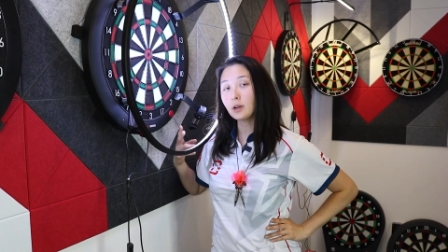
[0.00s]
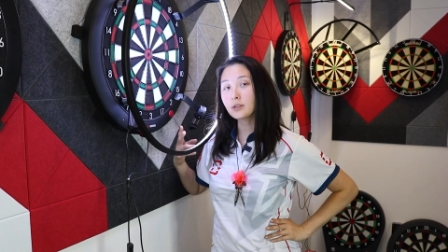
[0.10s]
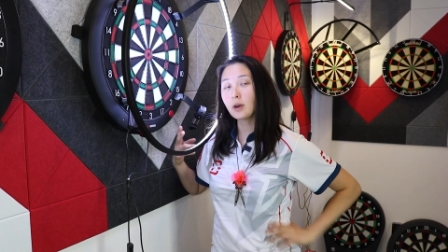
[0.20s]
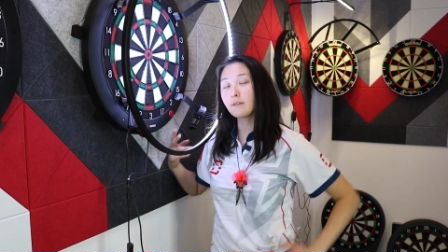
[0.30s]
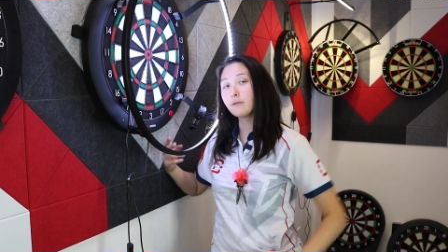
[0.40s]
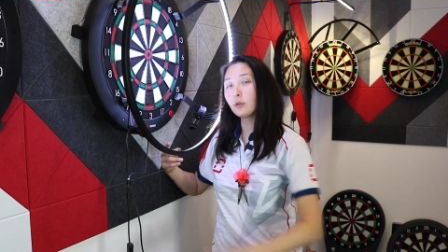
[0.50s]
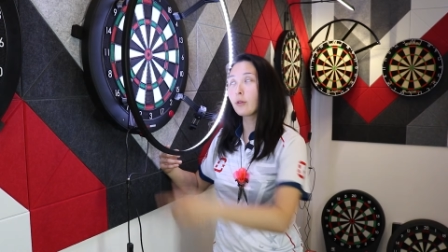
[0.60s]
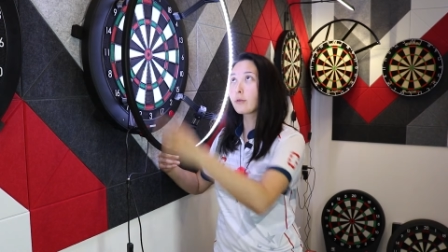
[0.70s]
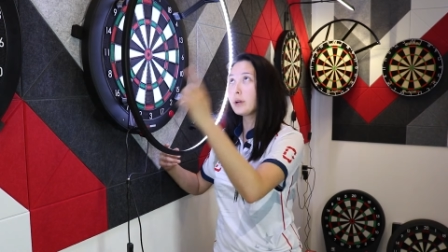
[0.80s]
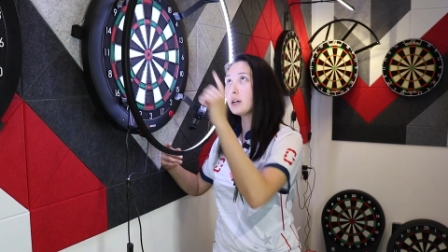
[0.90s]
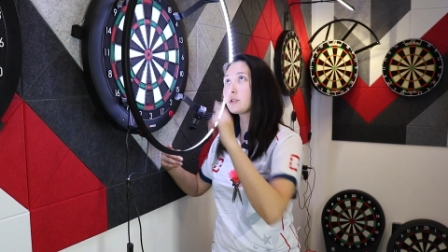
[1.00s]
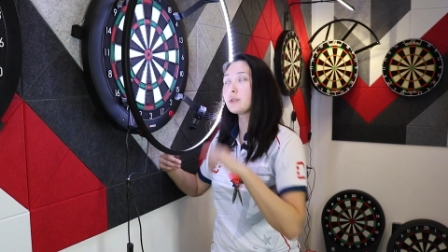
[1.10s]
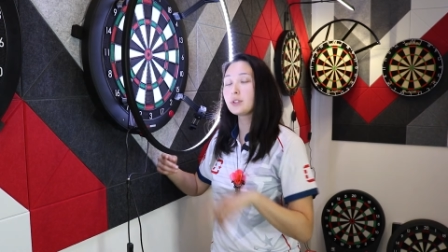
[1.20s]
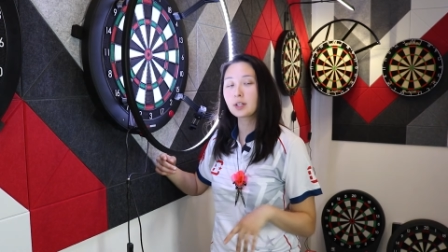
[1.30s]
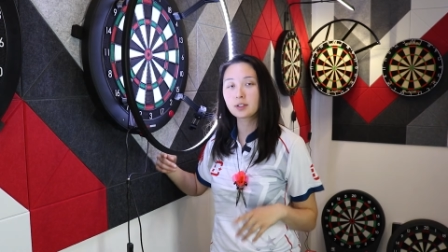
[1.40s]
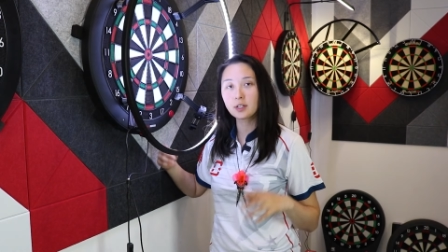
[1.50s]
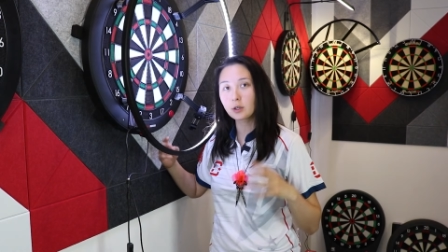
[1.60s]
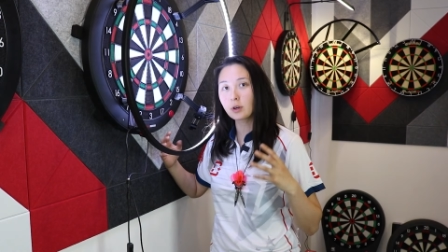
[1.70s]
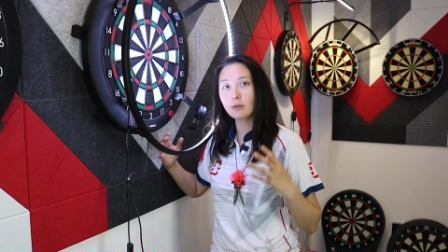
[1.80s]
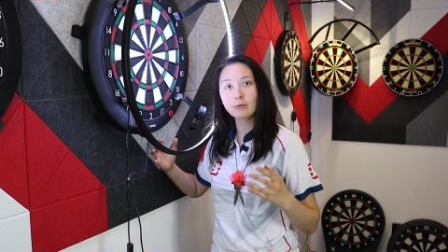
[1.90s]
also have full
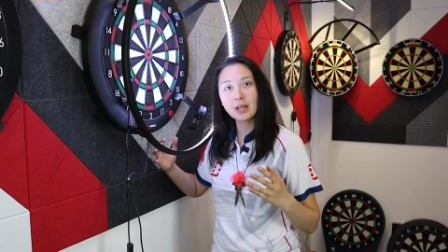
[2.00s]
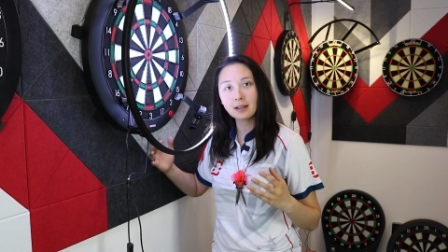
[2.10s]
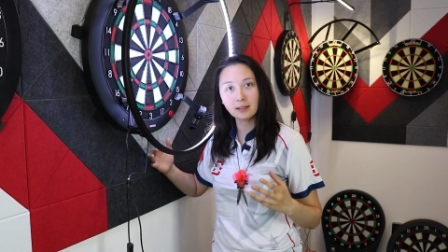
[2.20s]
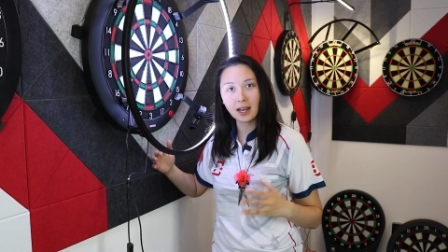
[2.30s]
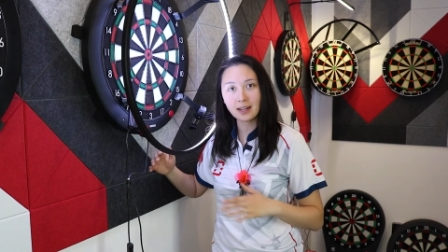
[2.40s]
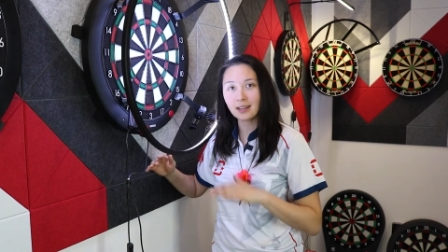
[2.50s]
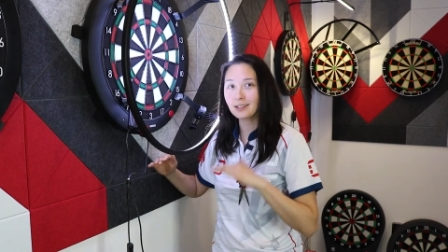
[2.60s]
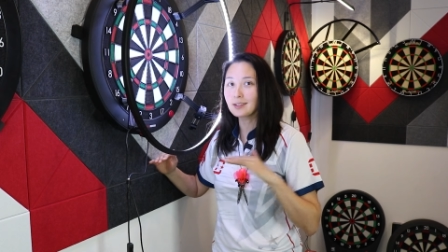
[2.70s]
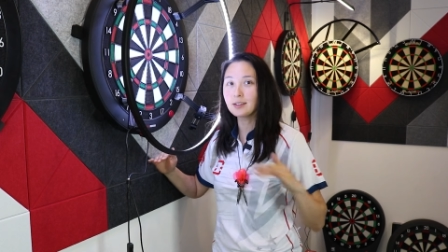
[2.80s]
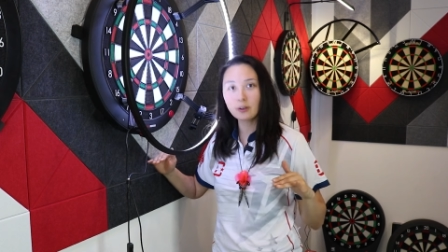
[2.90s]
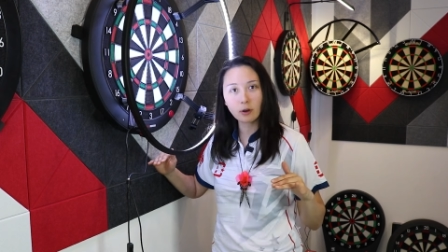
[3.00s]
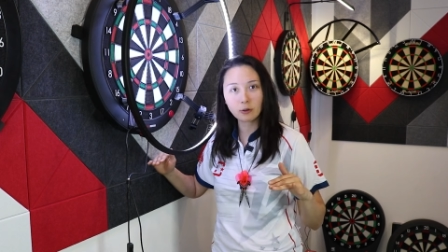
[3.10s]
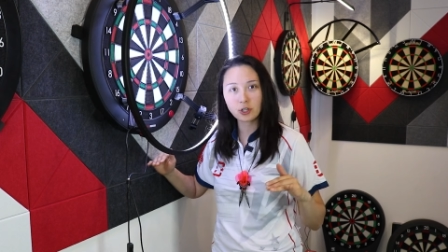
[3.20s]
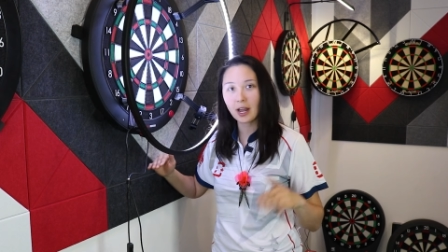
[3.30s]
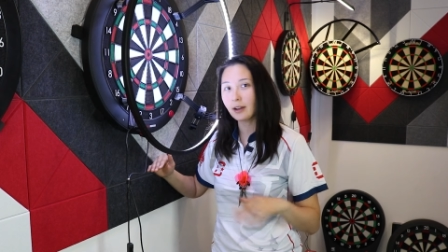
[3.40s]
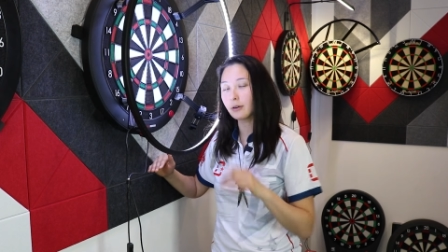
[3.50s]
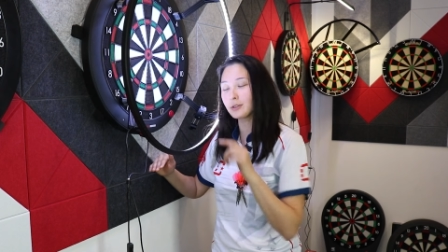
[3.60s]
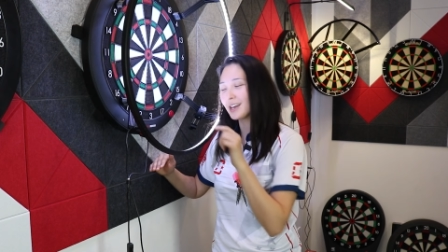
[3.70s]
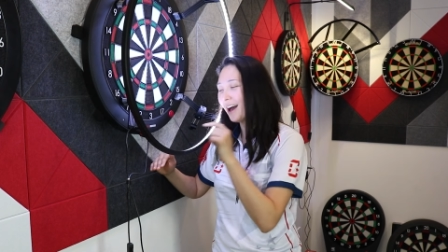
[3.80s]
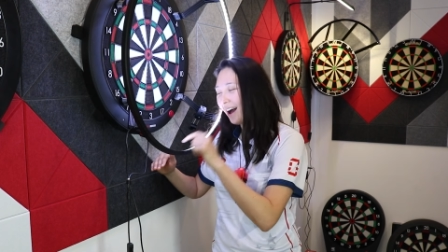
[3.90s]
360-degree ring lighting, zero
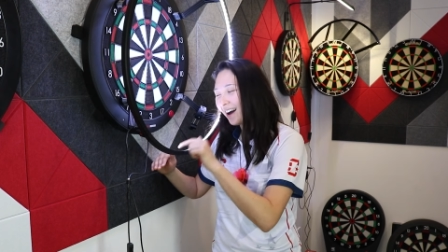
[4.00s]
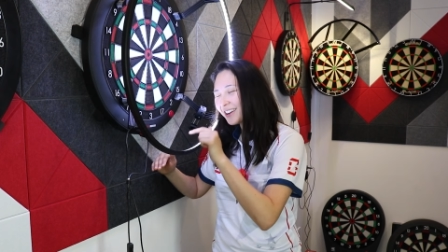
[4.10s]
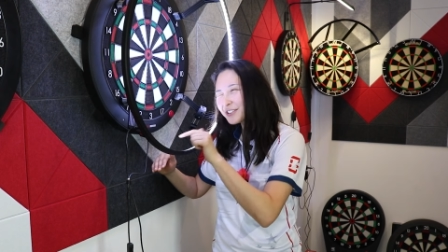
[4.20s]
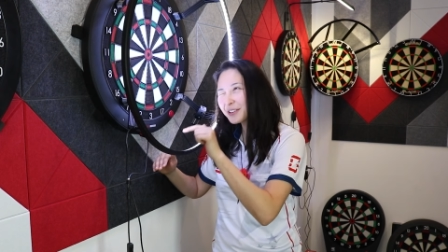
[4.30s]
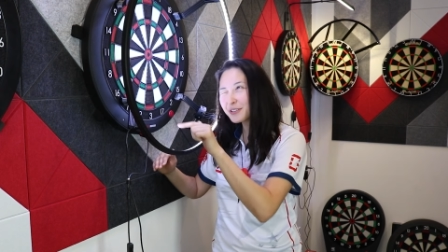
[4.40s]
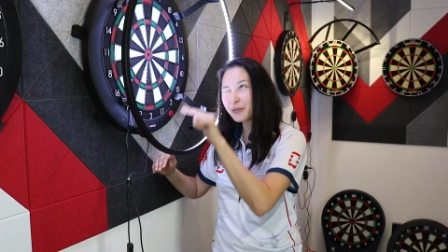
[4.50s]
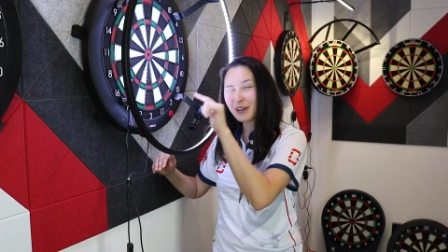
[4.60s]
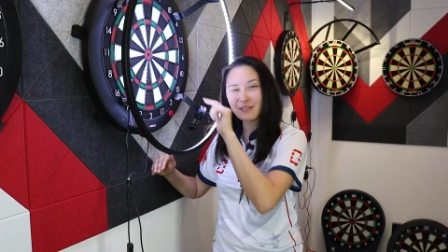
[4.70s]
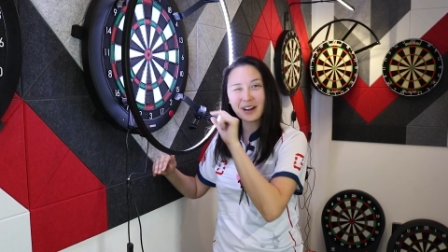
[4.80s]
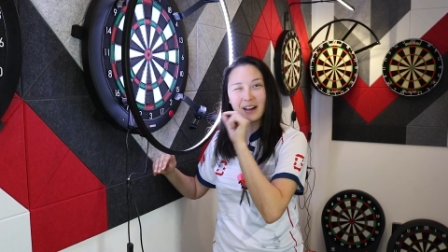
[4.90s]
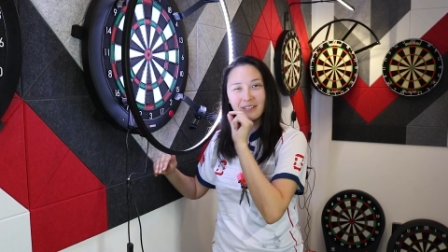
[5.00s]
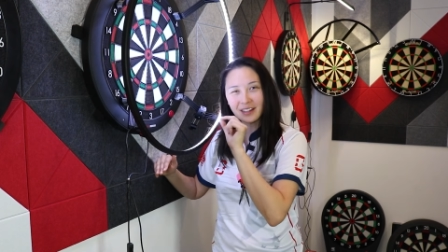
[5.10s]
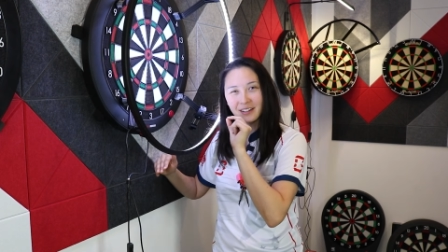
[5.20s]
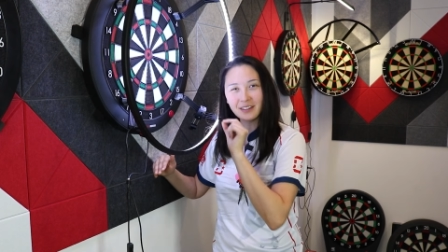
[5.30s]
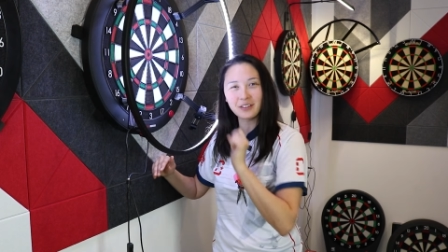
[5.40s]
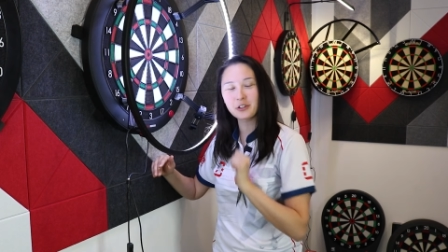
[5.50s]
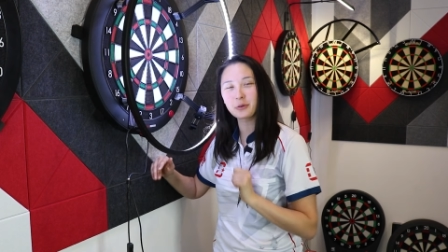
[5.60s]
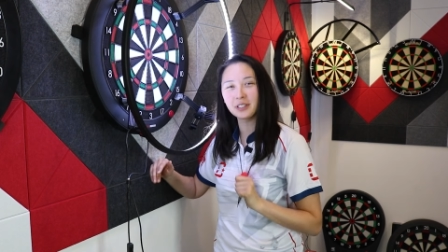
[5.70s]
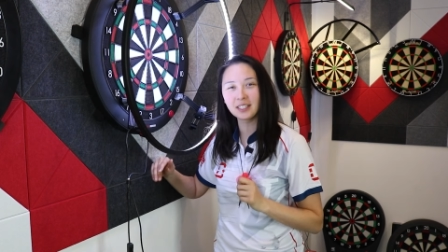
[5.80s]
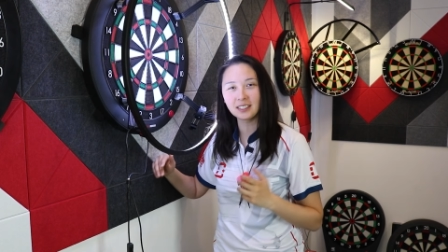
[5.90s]
shadows, 125
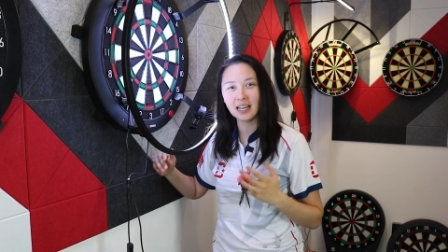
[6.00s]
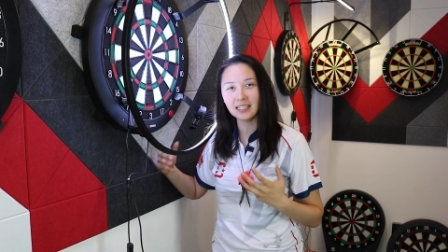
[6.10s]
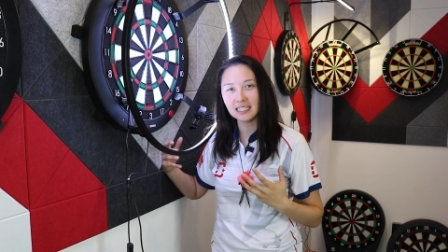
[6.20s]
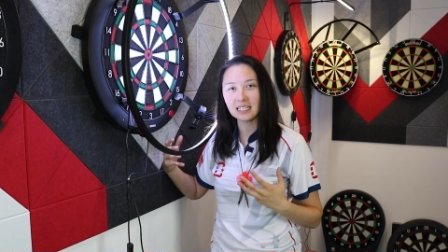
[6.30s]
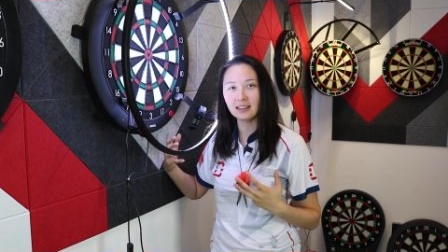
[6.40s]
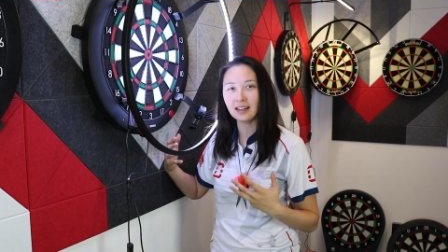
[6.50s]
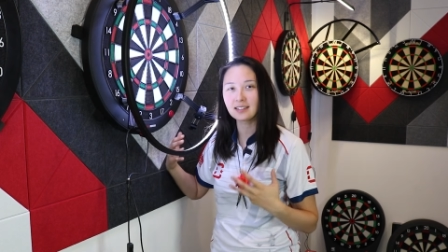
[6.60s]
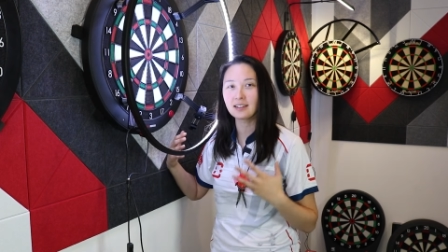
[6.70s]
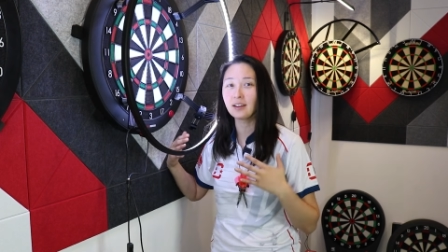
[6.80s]
individual little LED lights